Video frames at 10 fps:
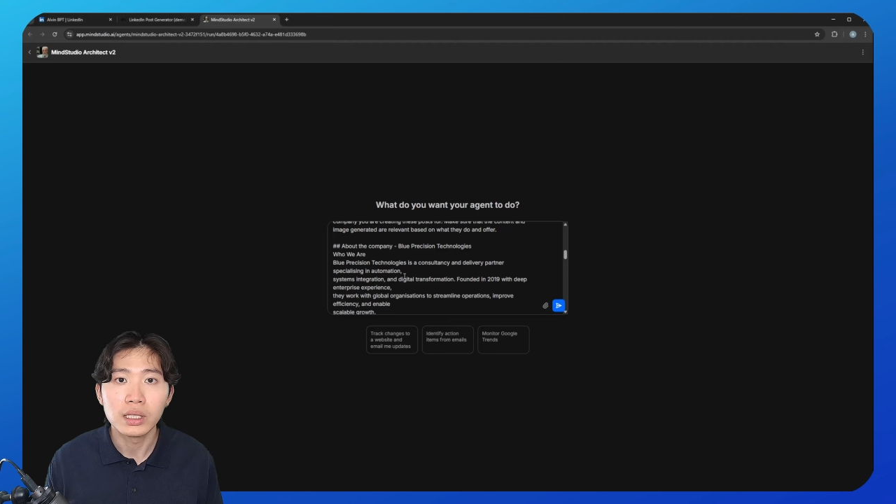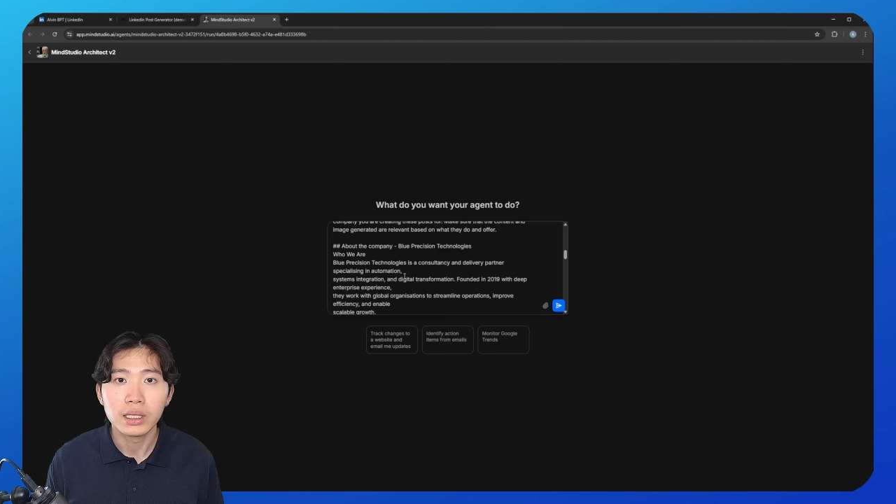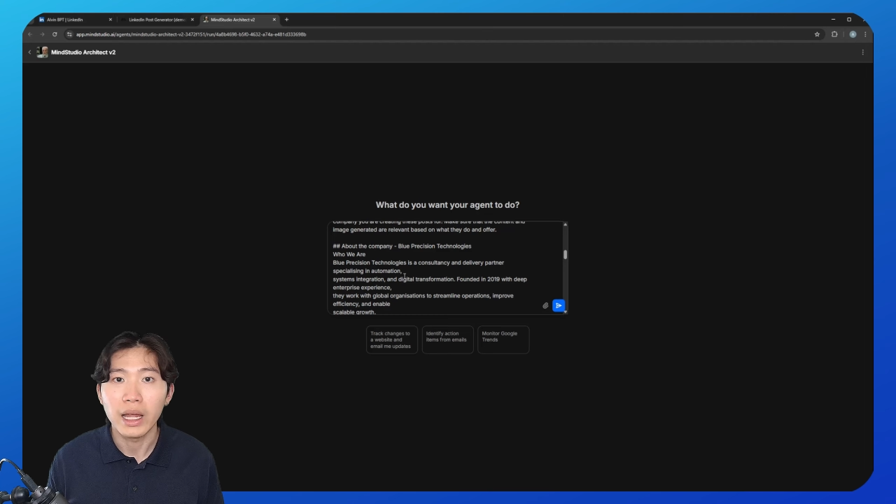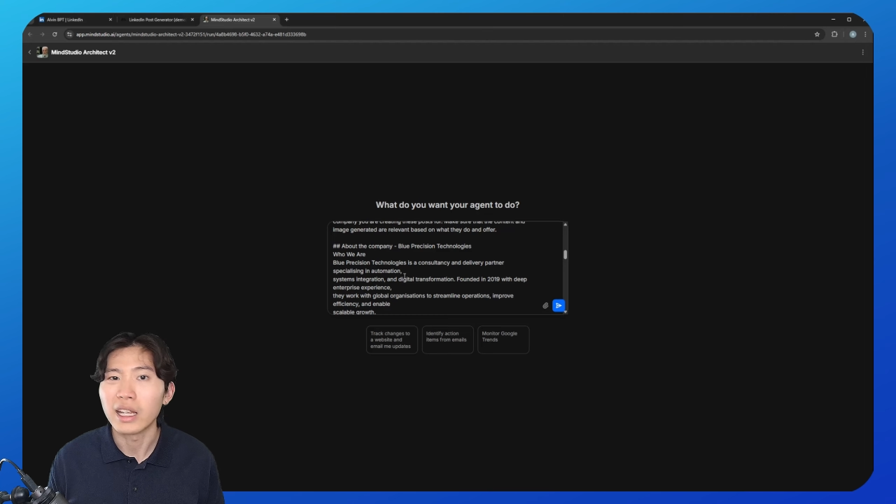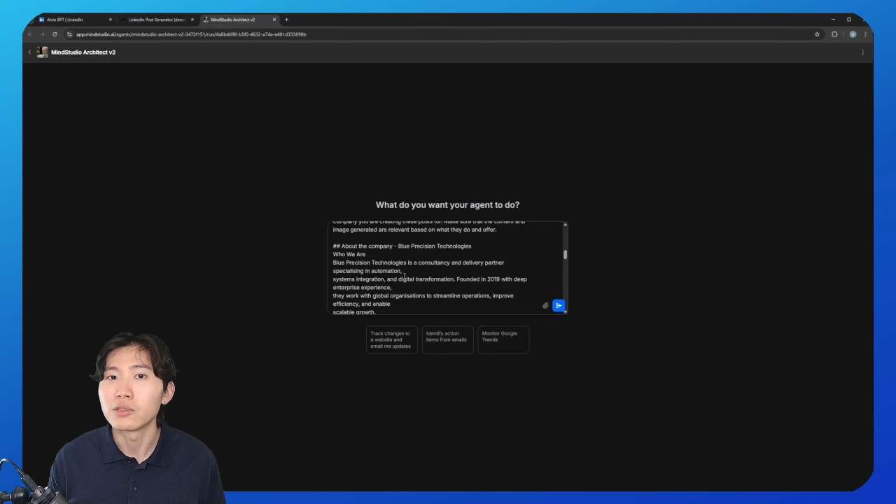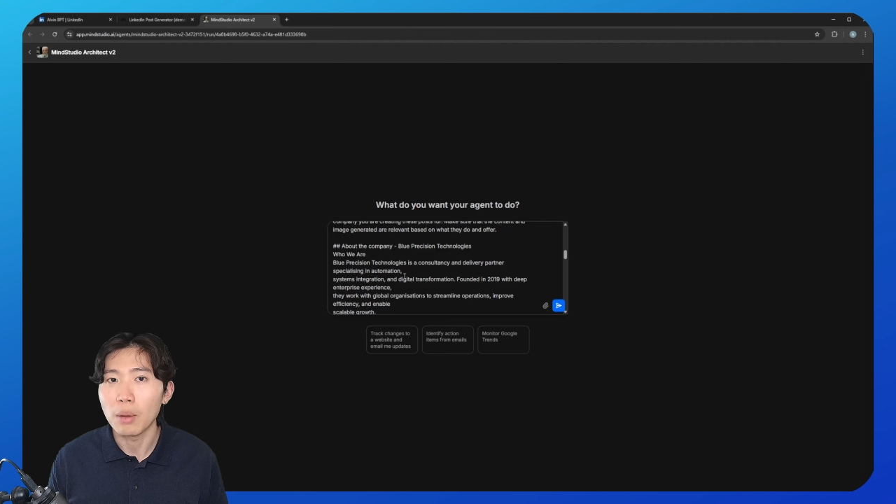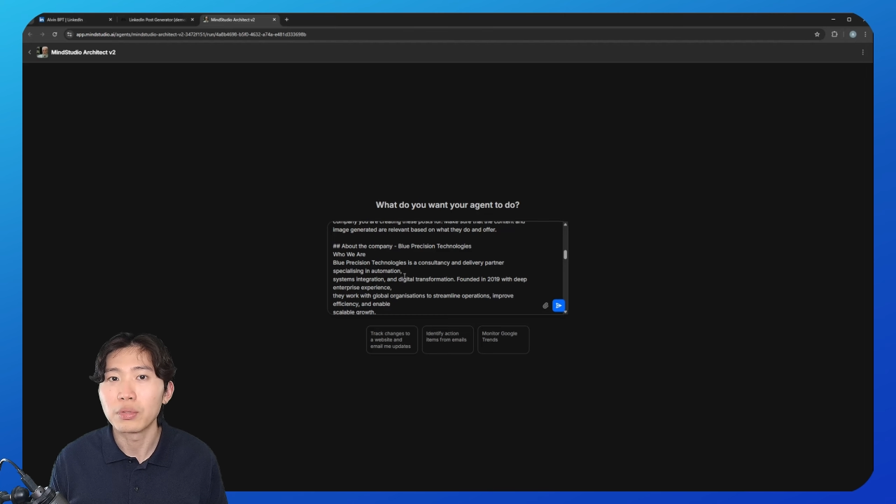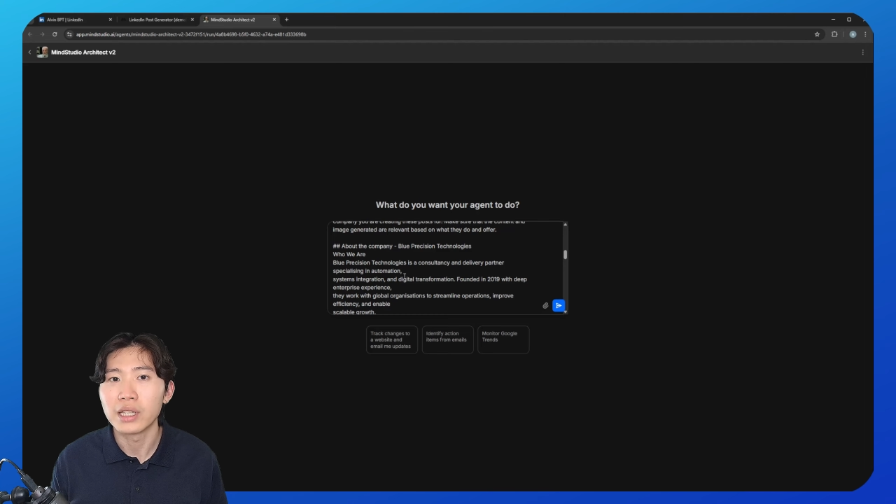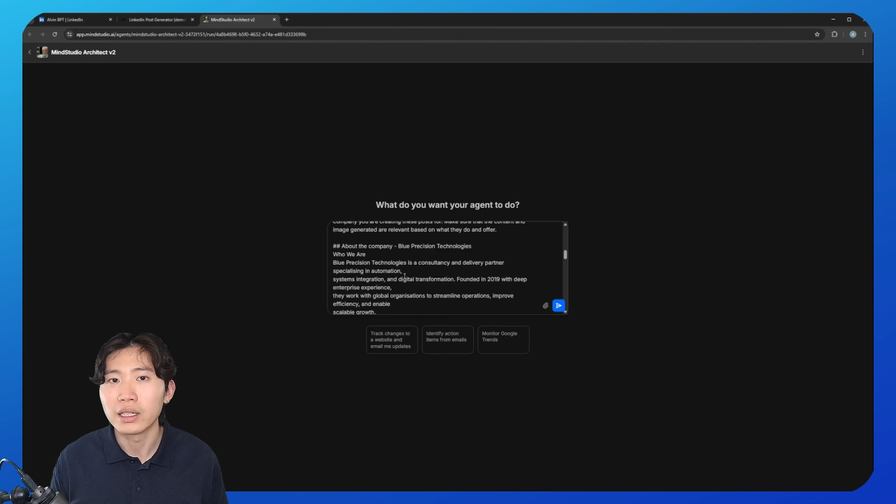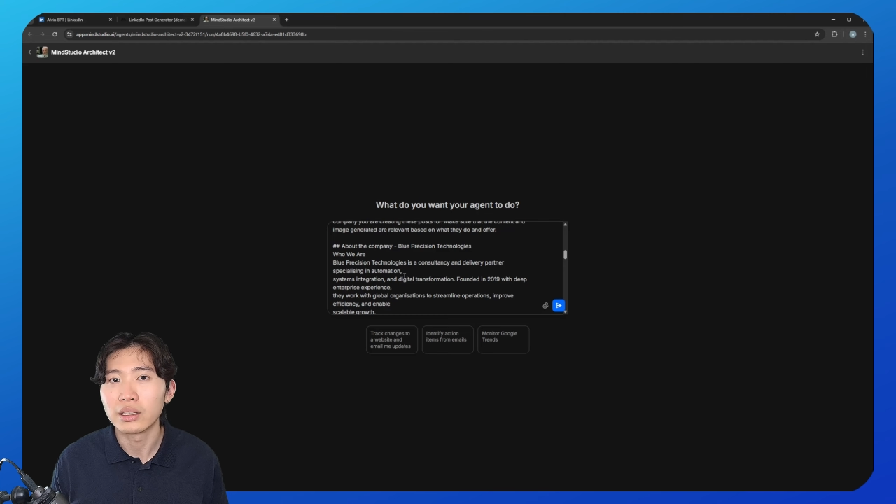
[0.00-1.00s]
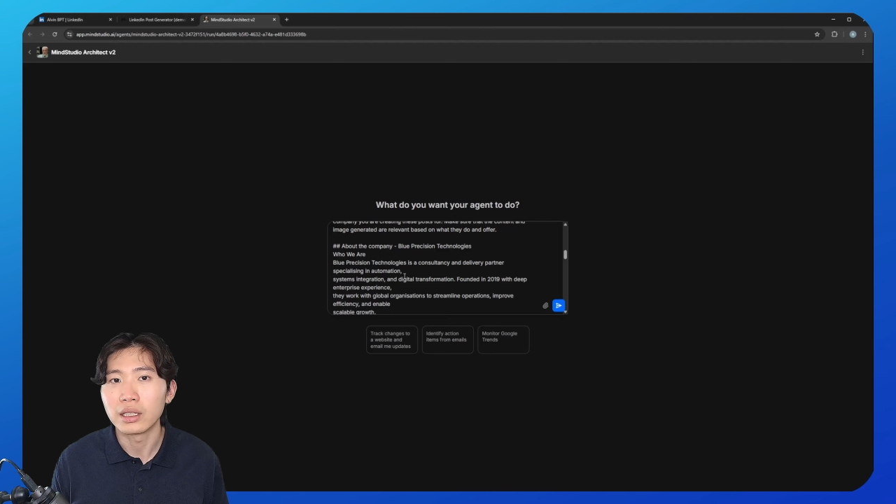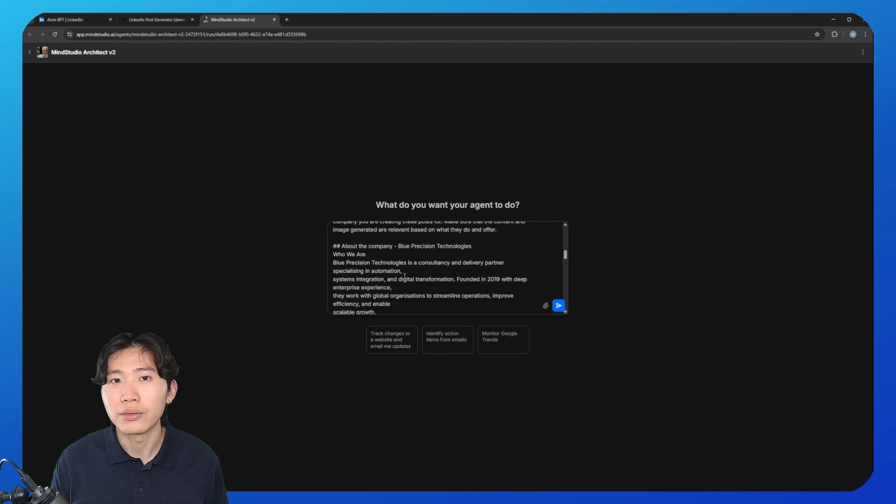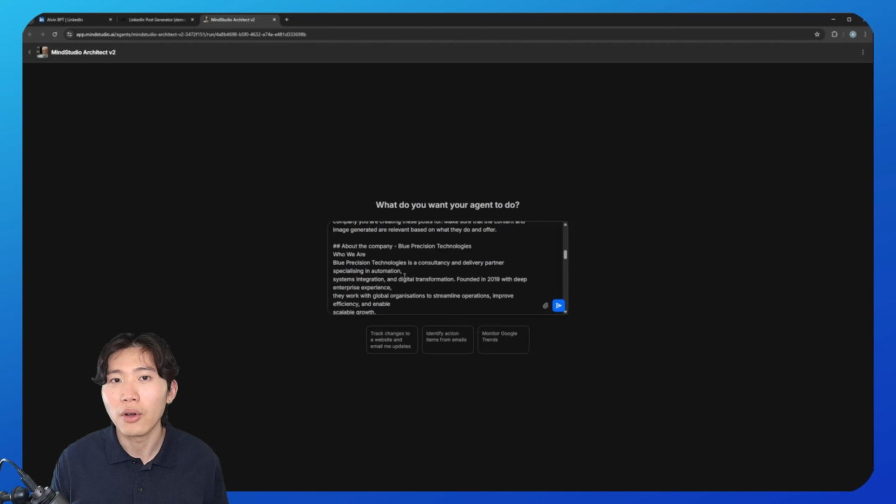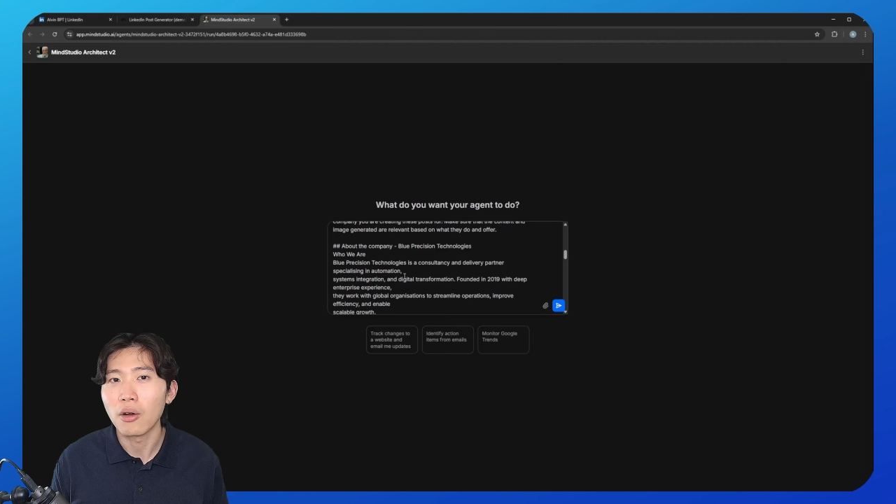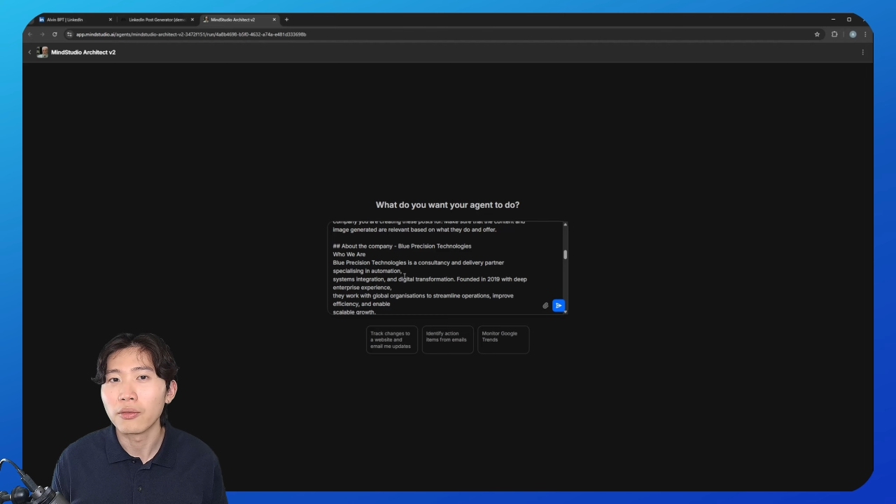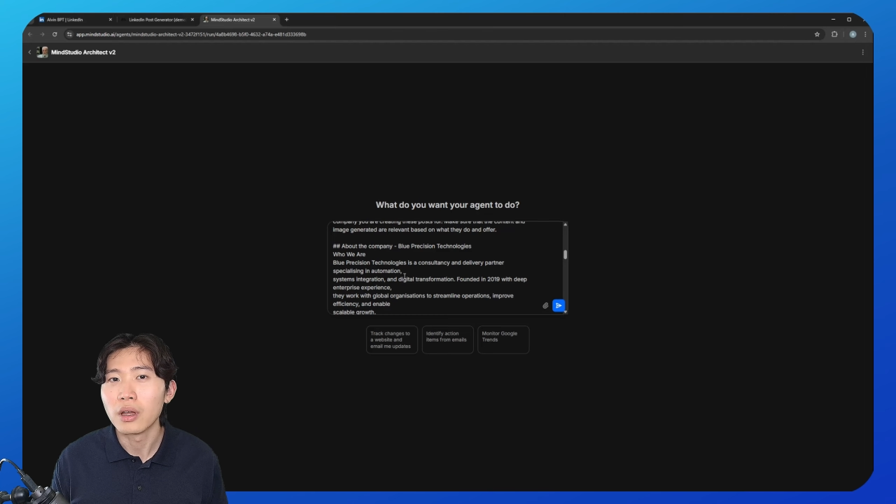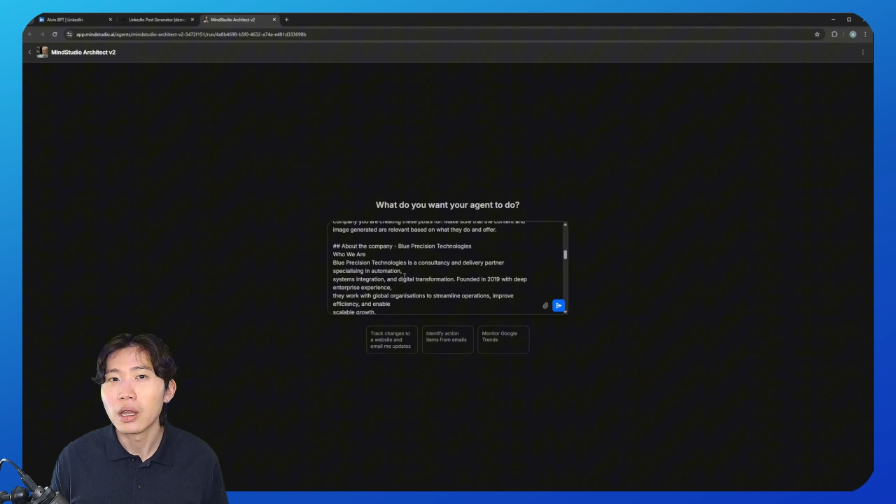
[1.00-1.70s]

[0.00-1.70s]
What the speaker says: that is representative of